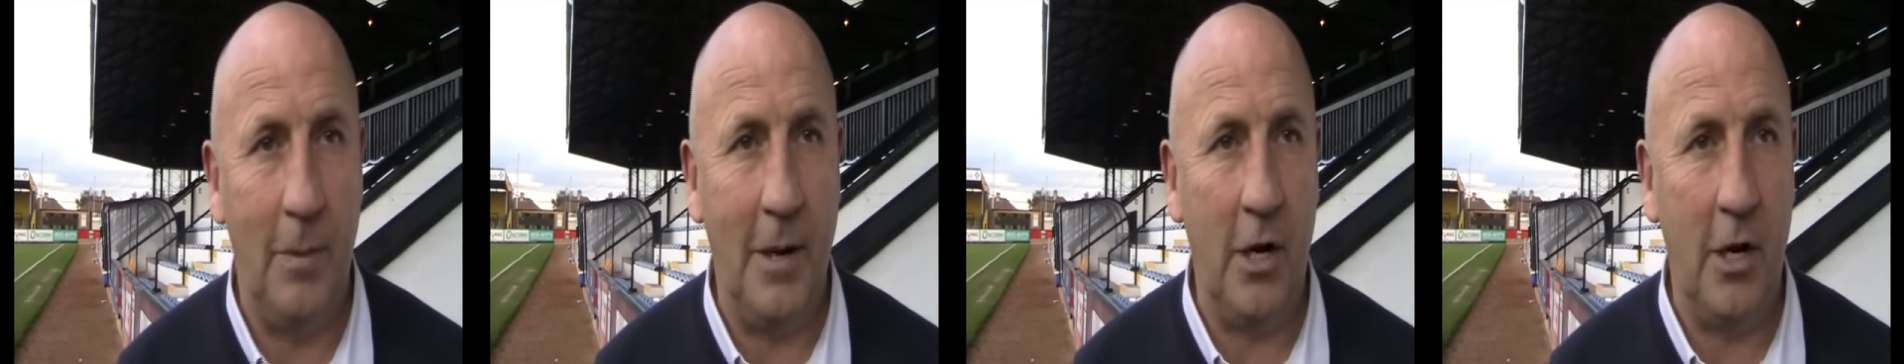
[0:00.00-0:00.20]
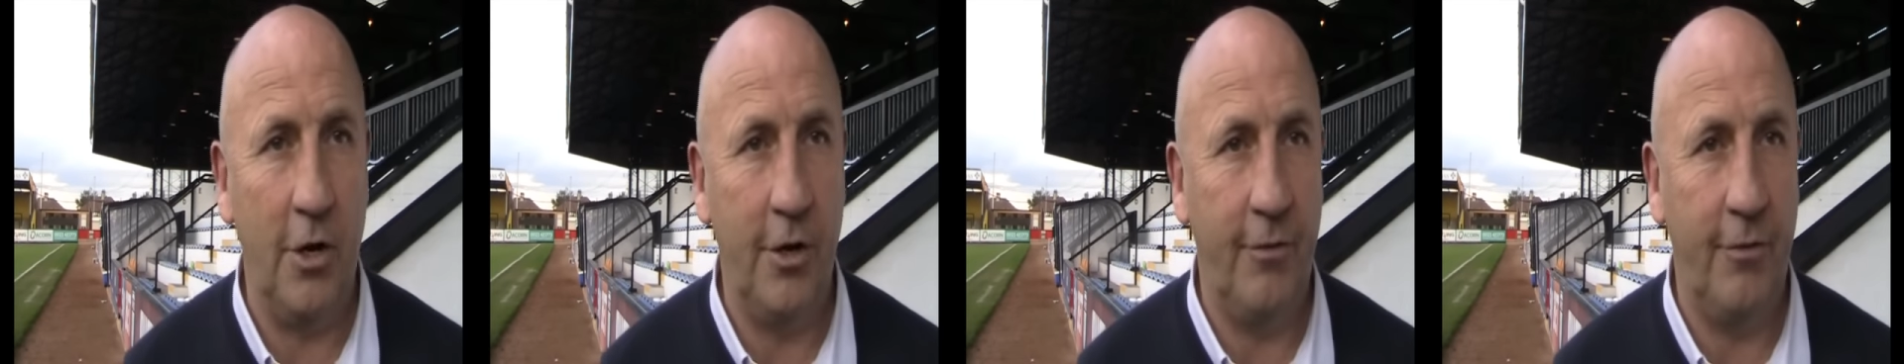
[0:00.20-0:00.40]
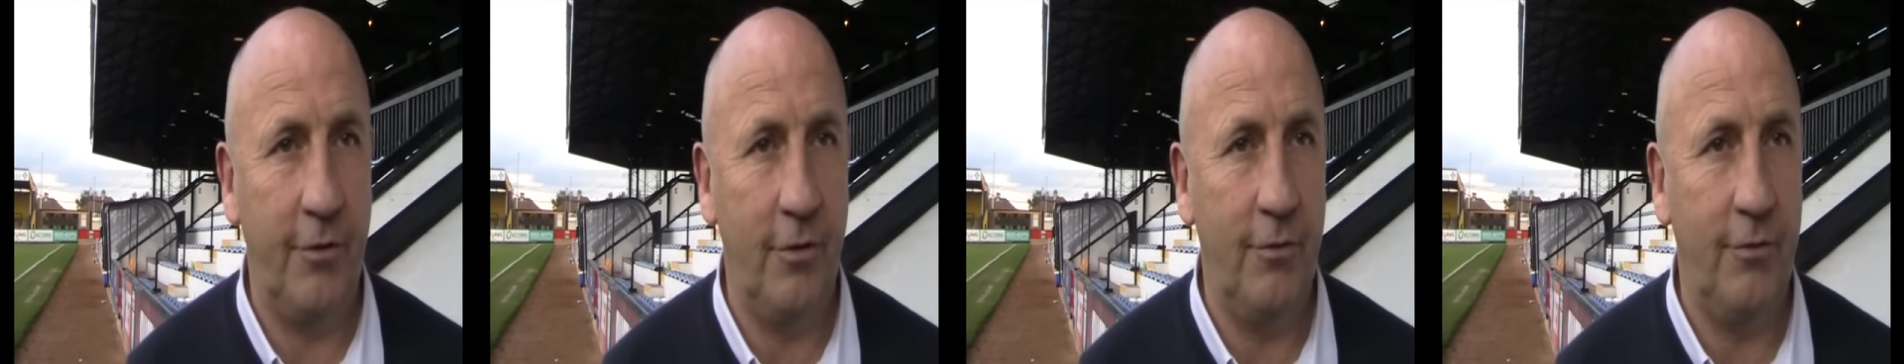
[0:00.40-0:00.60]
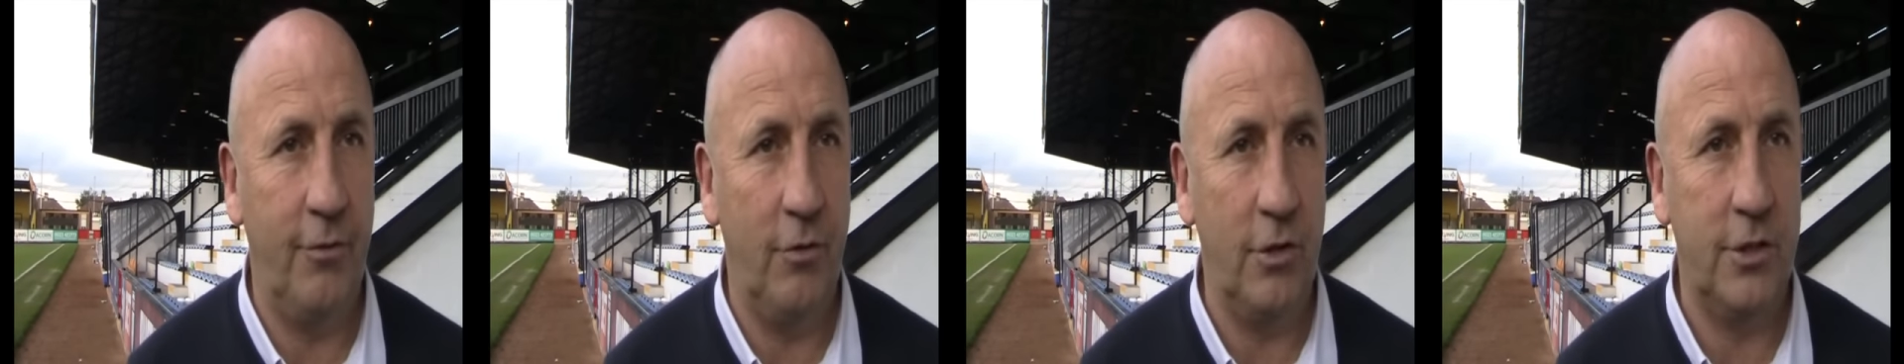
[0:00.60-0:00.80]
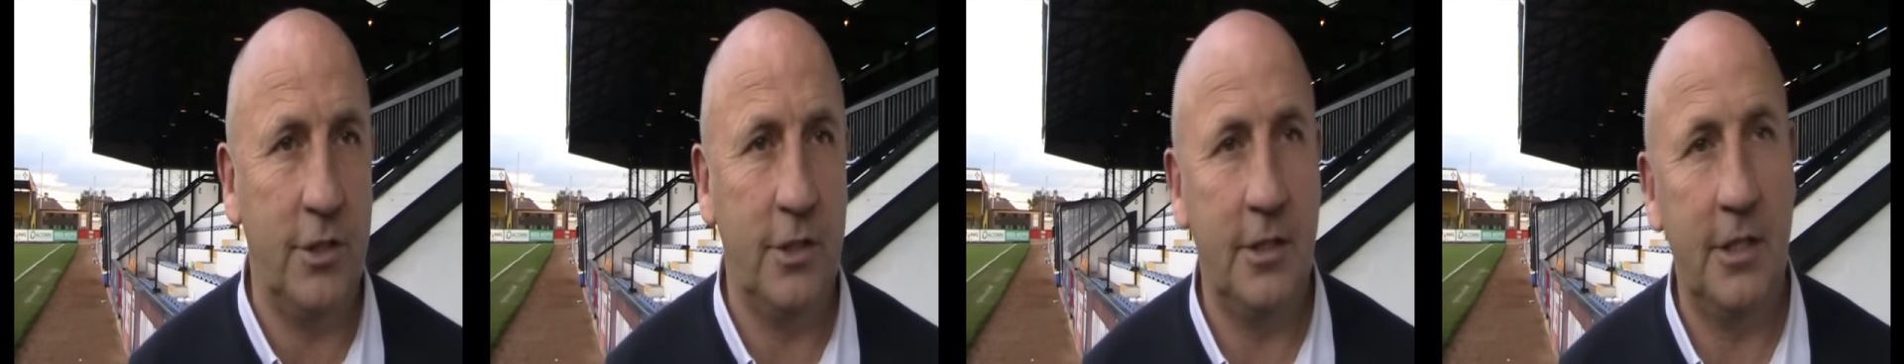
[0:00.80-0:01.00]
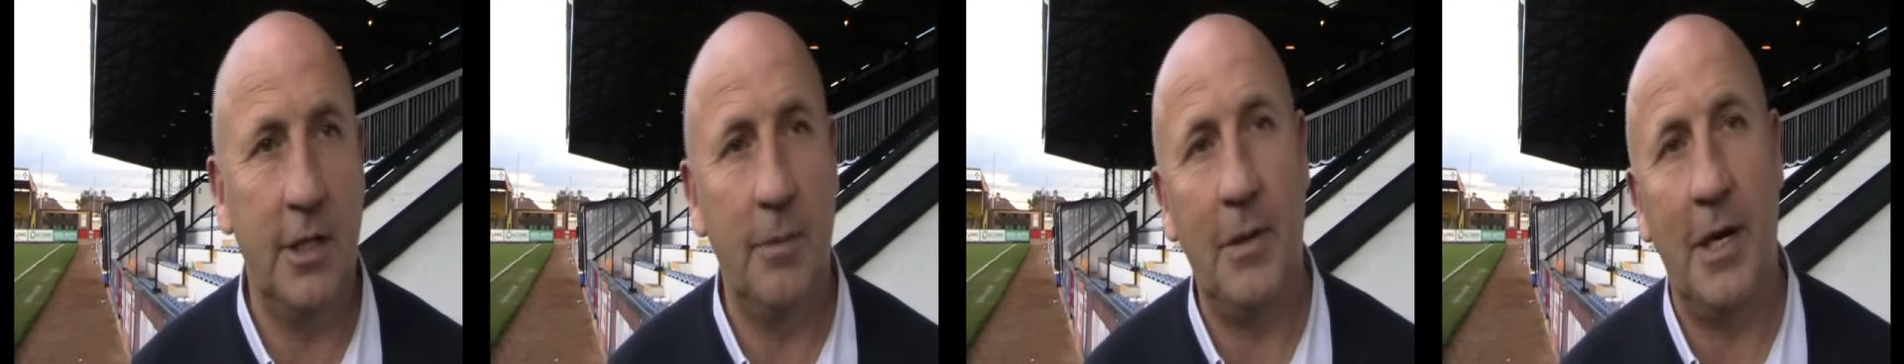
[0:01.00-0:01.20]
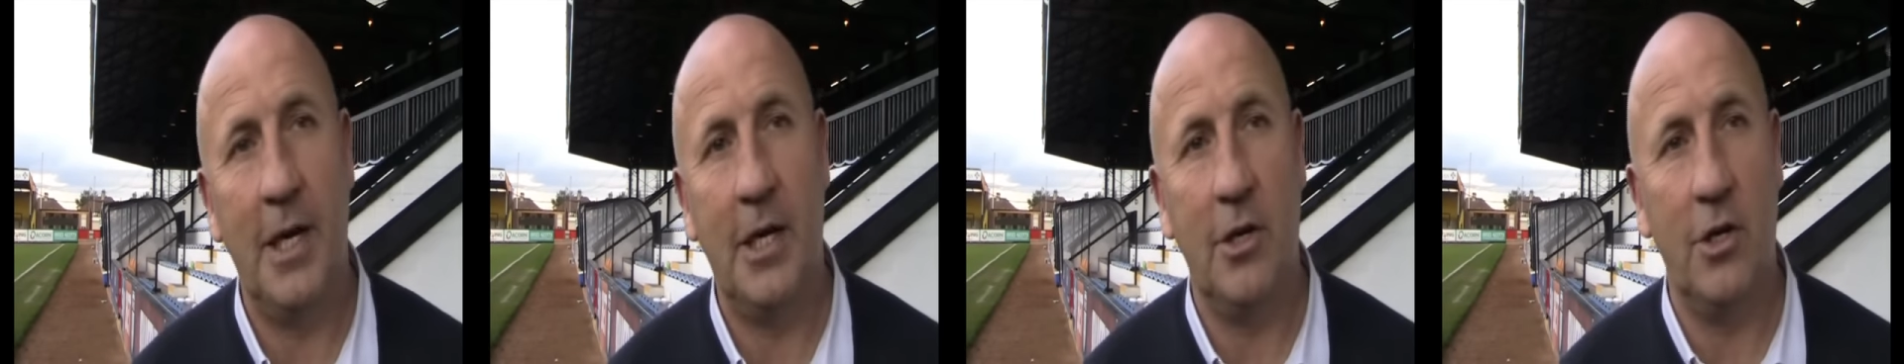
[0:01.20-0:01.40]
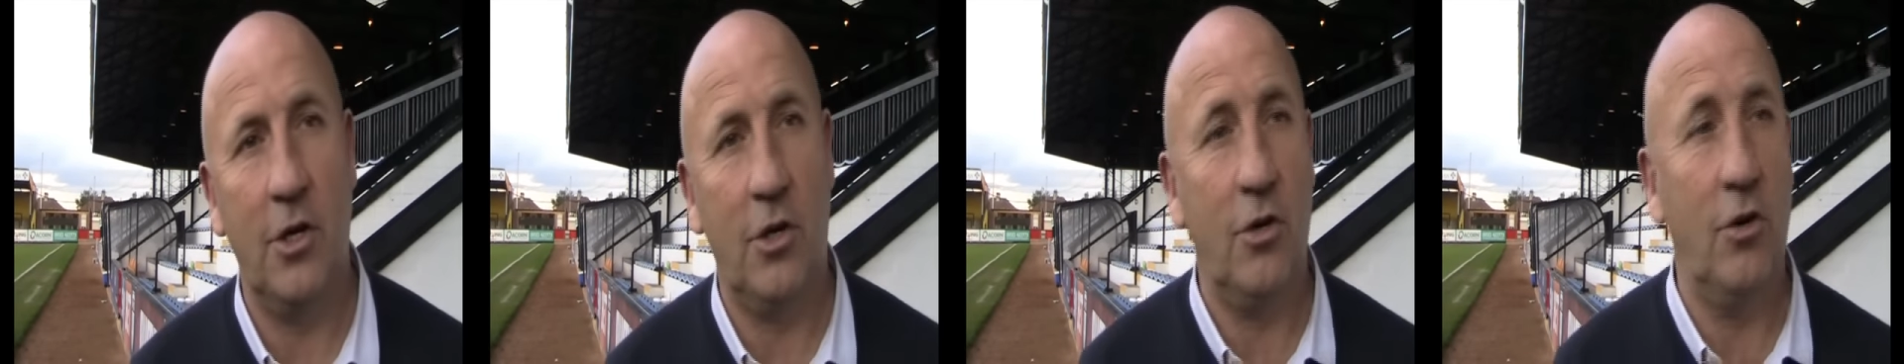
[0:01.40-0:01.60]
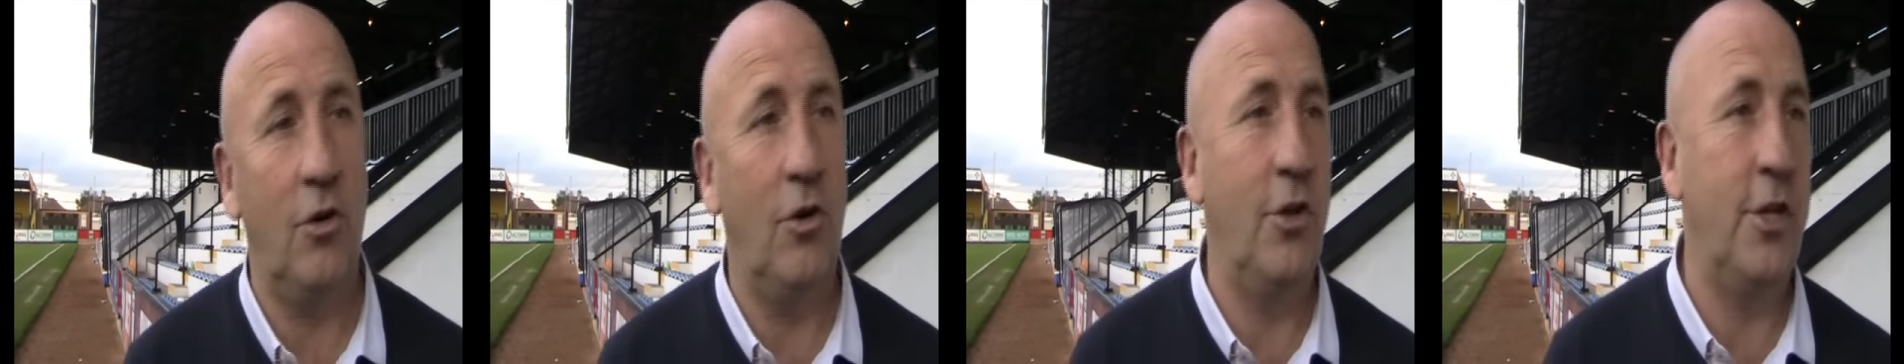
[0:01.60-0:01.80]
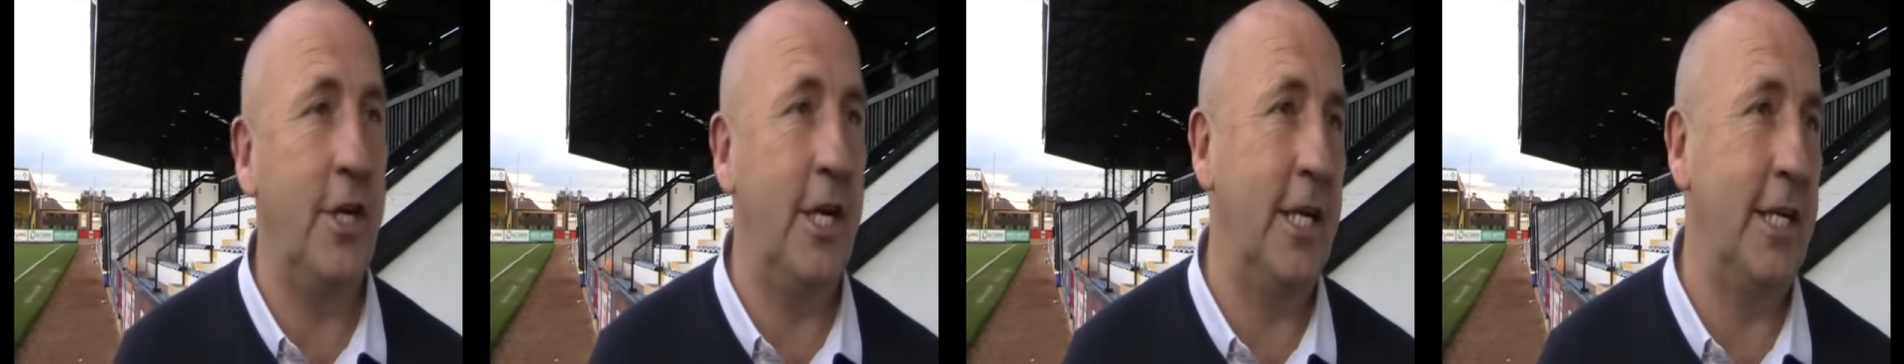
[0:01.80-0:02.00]
back on the front foot, they break on the
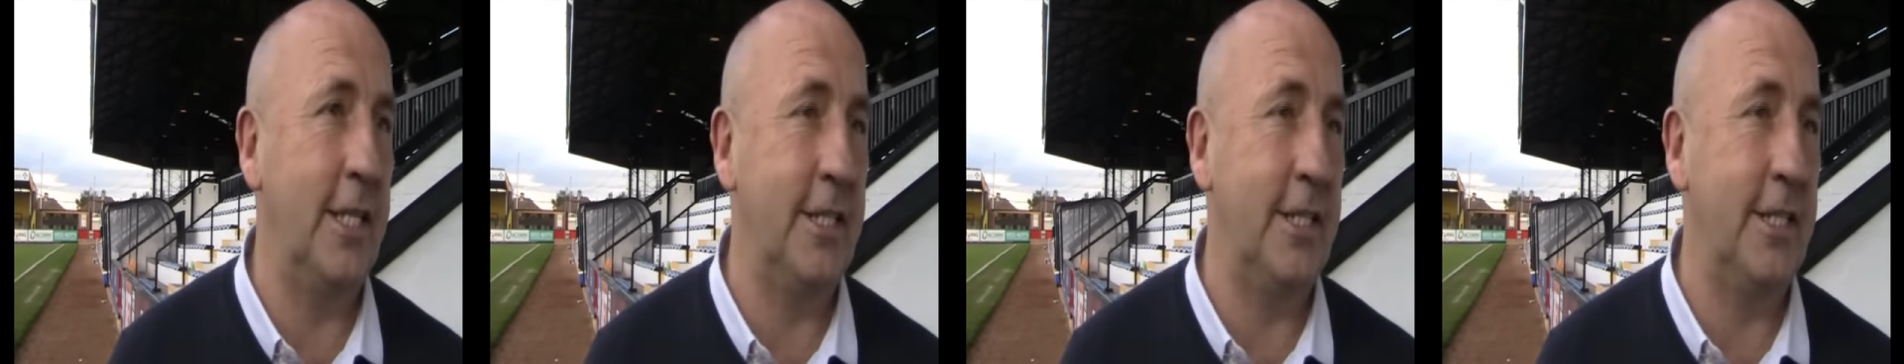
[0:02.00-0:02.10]
corner,